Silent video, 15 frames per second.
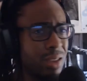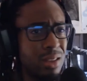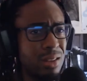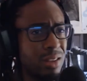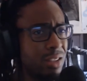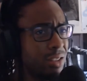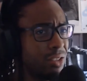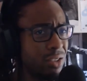and
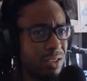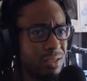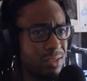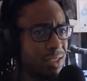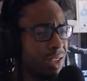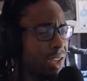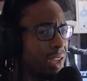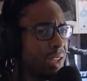then
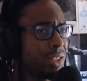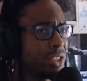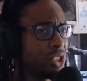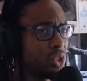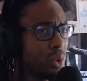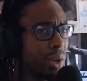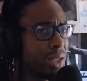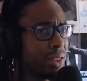just
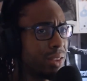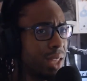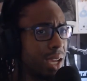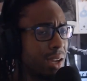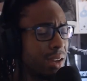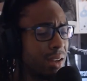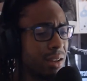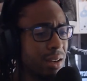join
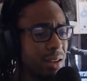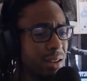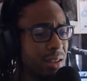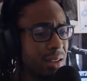there.